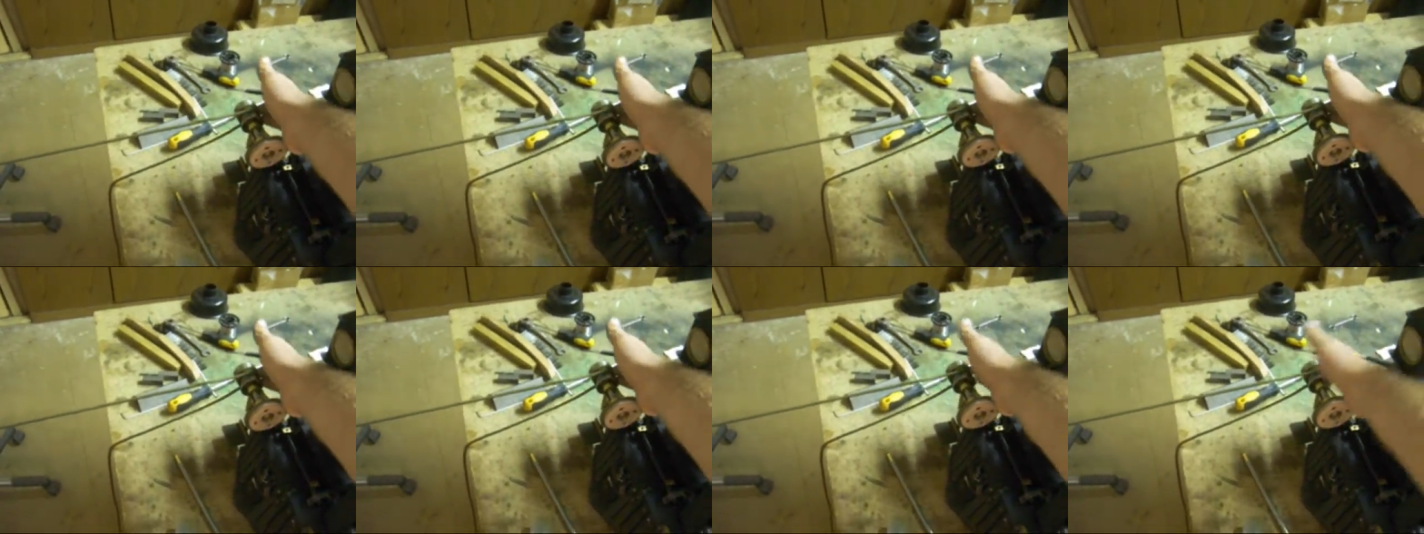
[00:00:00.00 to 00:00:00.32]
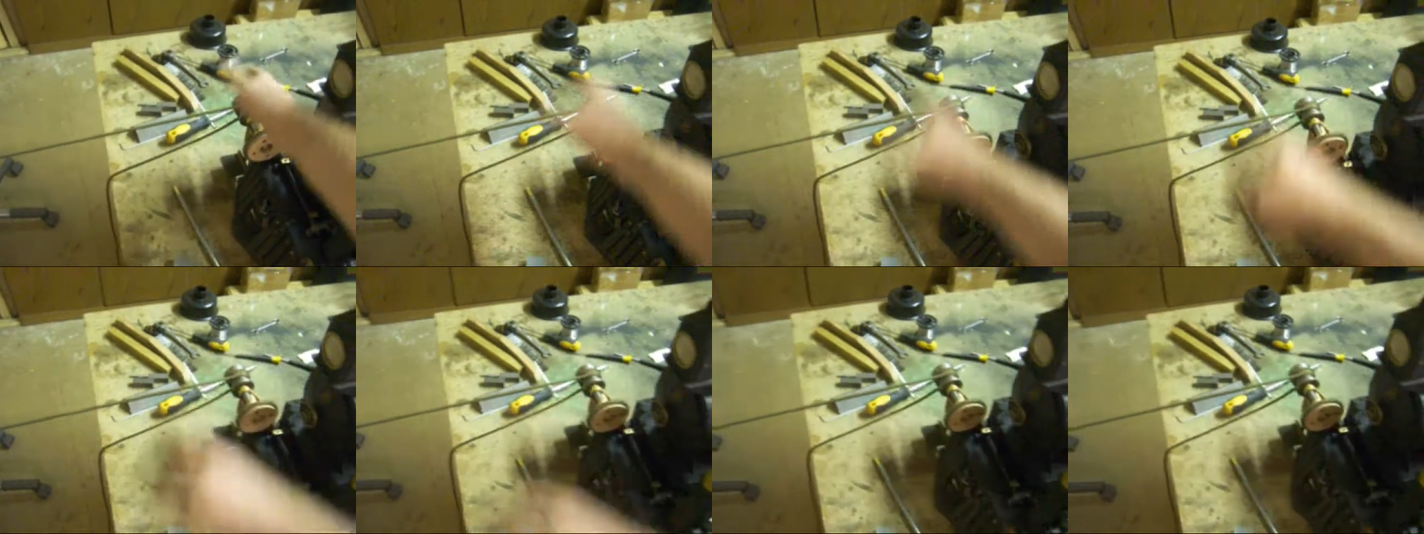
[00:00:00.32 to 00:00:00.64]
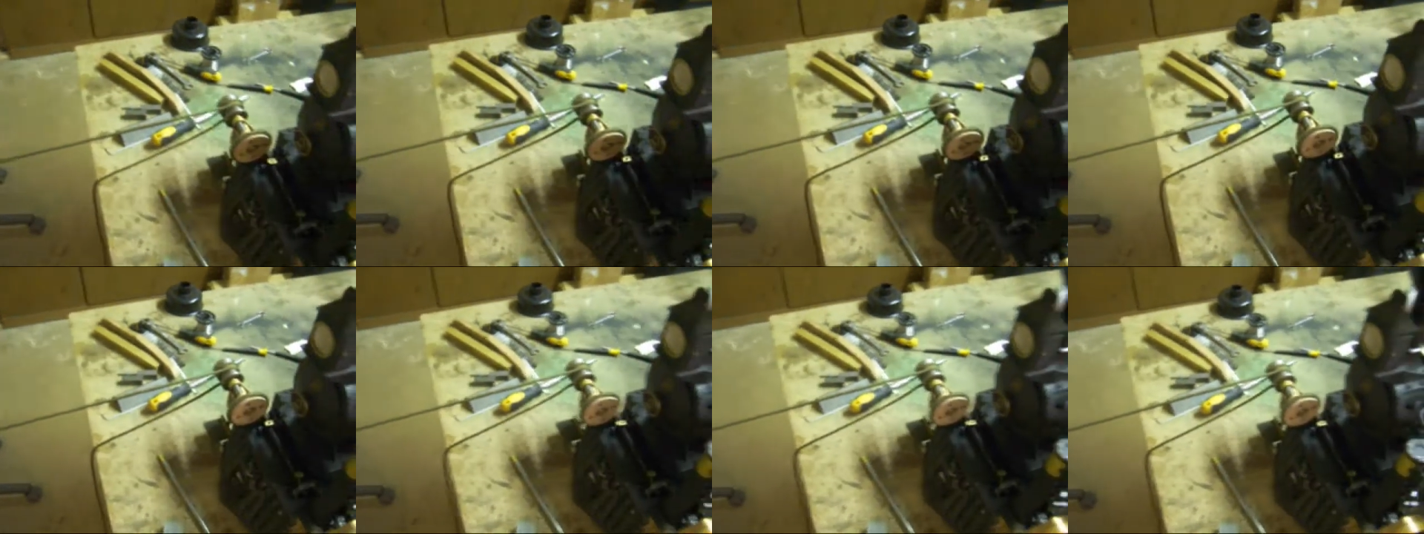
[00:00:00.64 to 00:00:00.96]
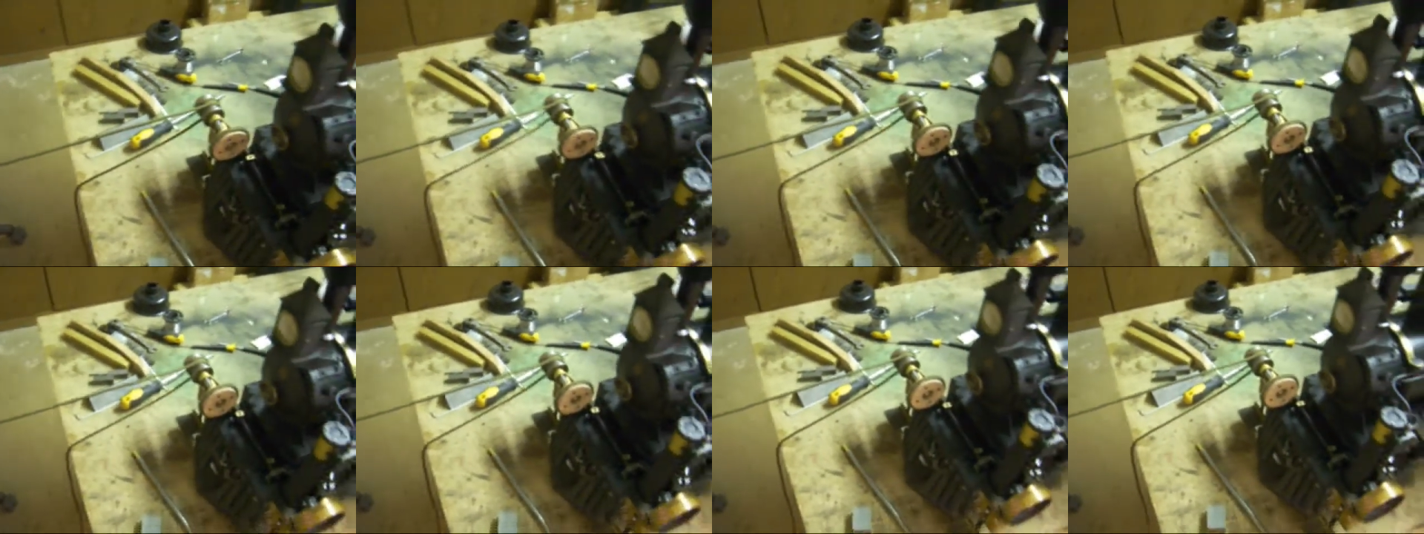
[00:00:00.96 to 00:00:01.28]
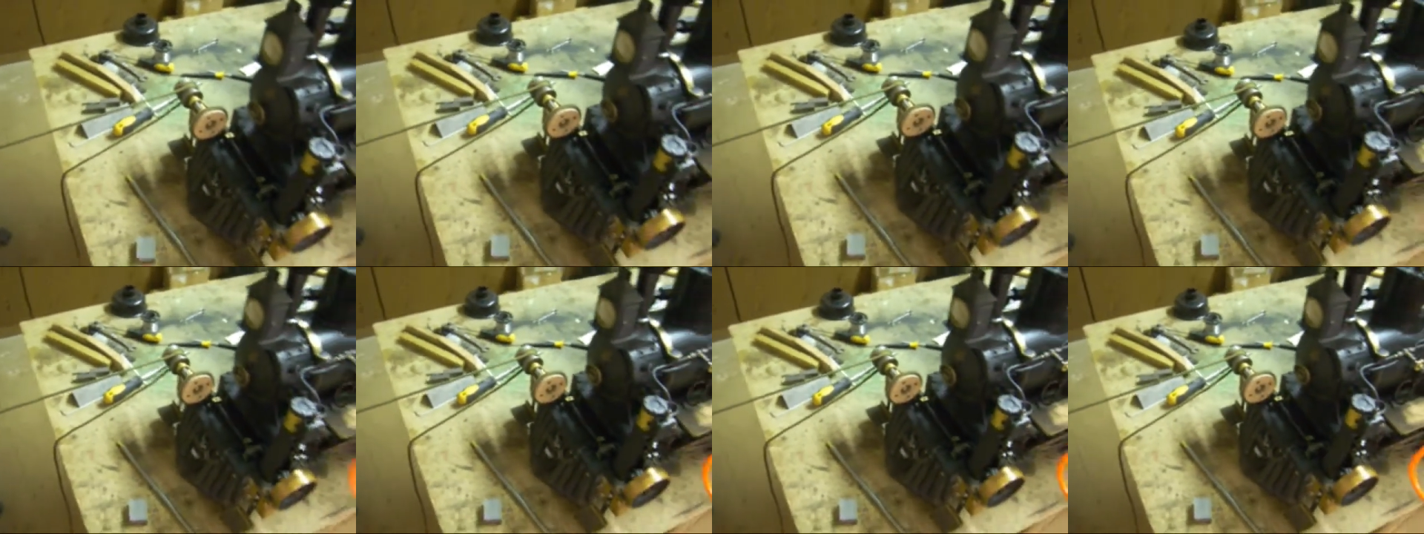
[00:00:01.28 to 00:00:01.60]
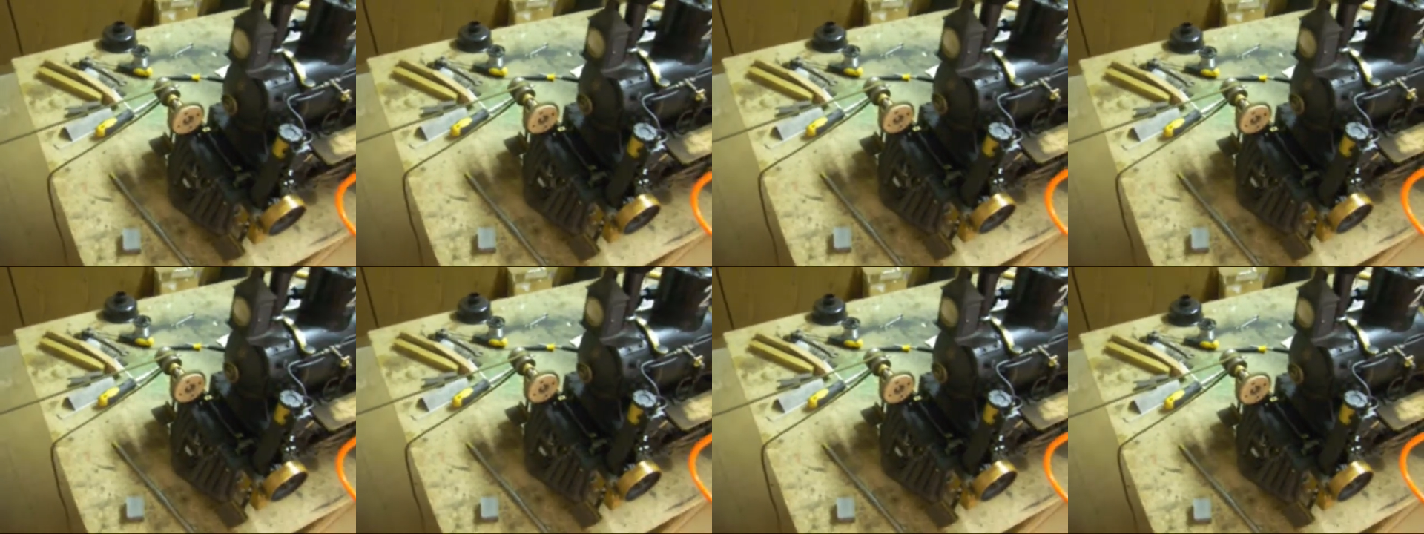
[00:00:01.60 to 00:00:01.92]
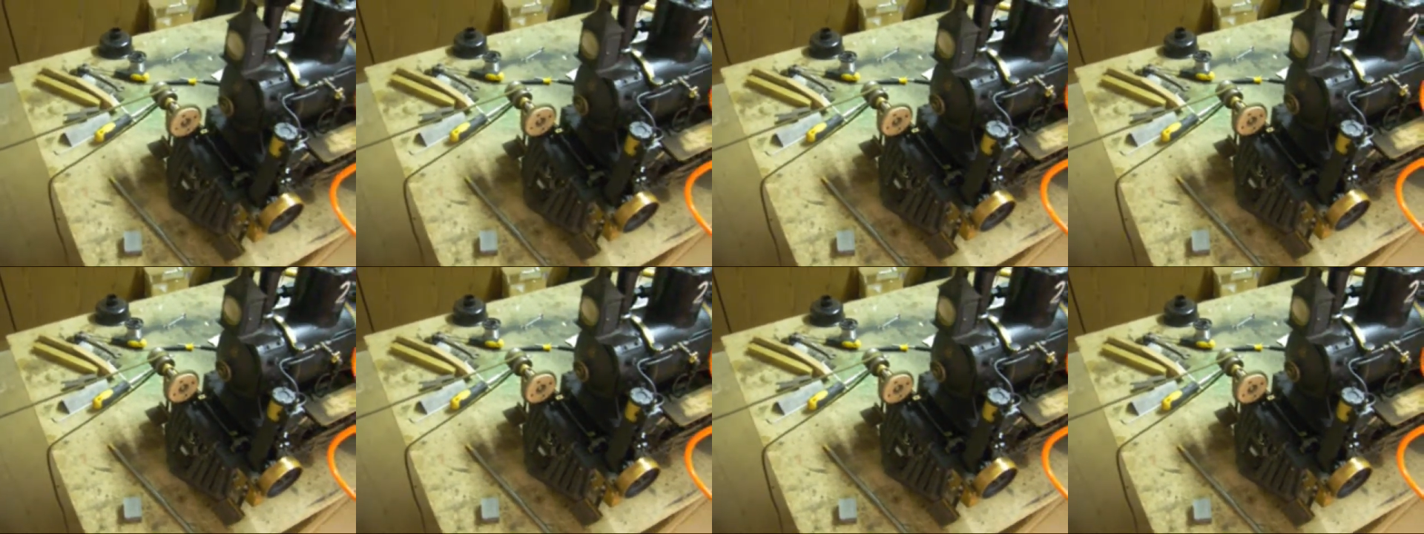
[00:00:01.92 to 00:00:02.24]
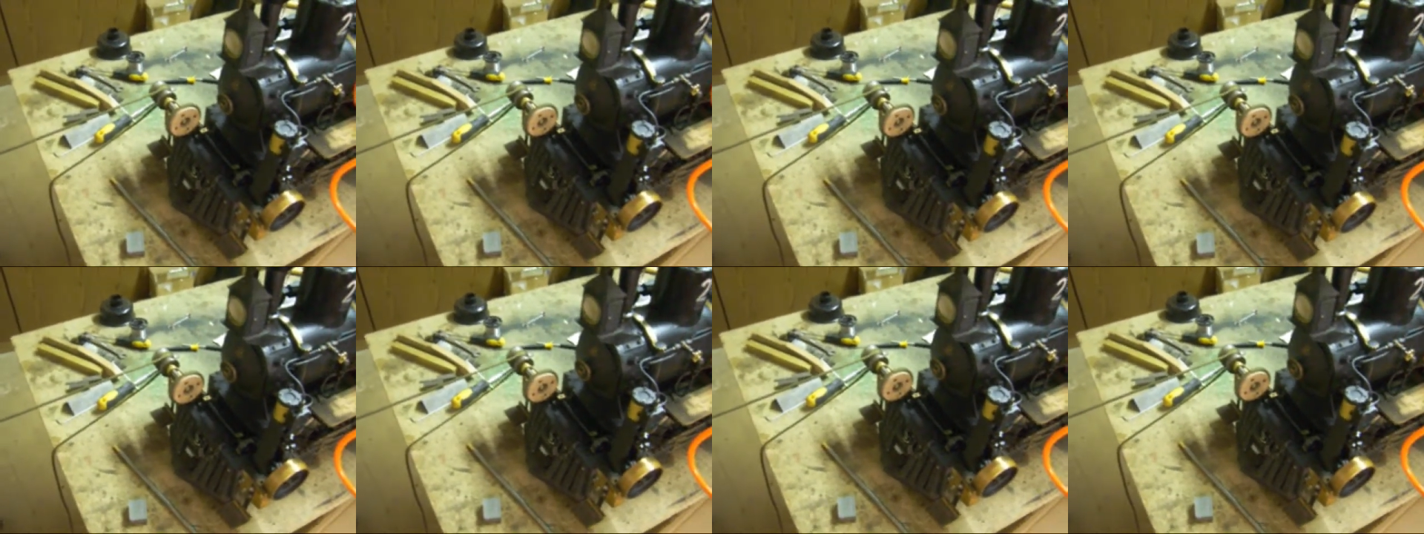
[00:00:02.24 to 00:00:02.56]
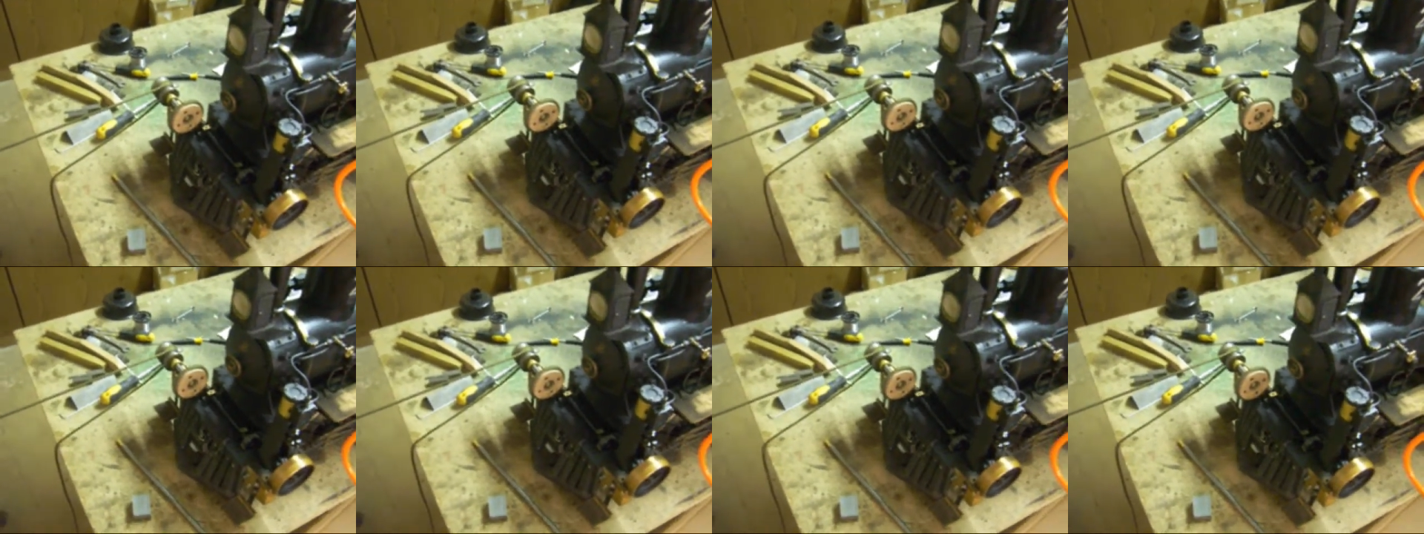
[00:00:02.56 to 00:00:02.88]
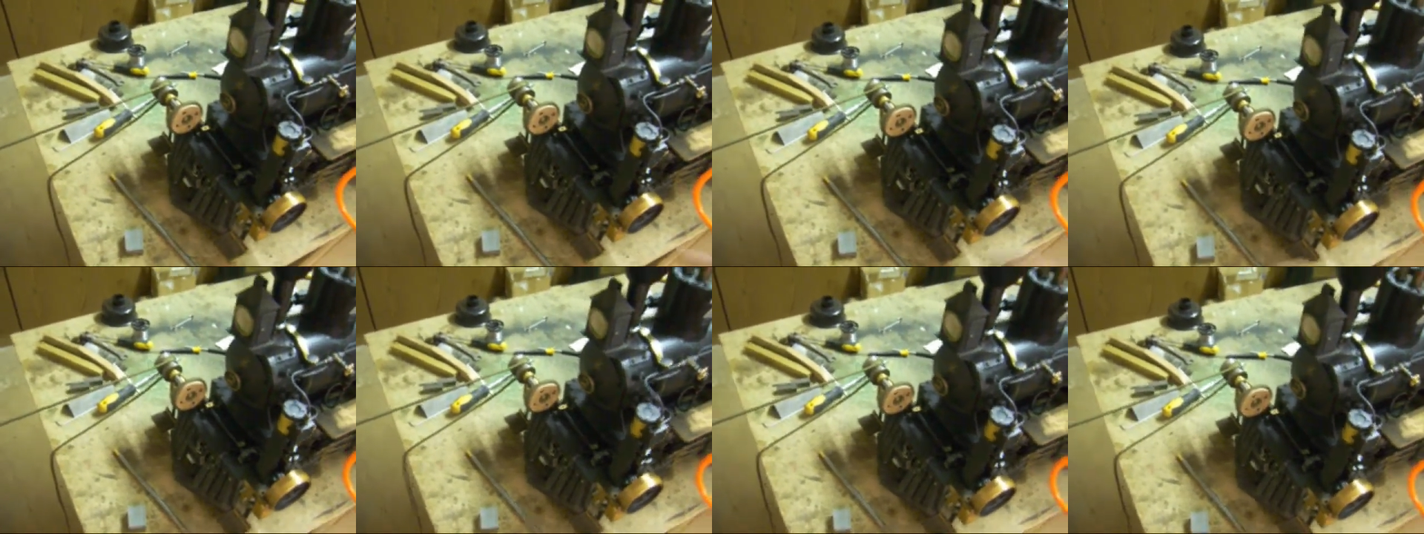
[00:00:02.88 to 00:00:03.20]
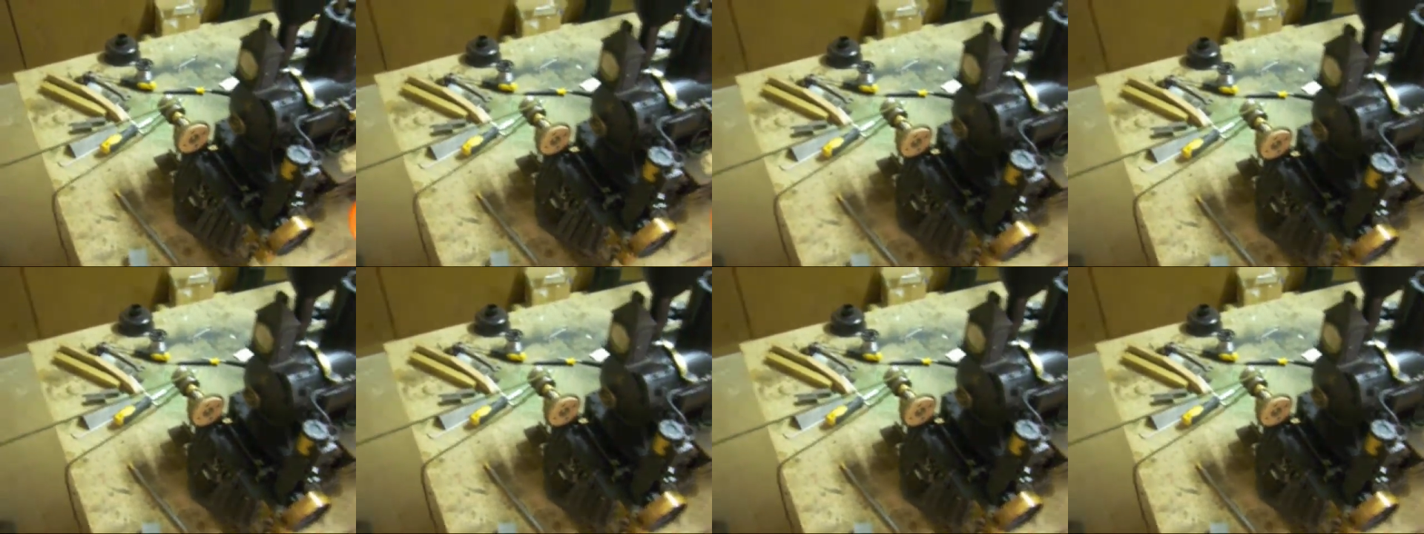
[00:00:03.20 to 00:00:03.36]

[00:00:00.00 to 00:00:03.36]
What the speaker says: Nobody's mouth can be seen.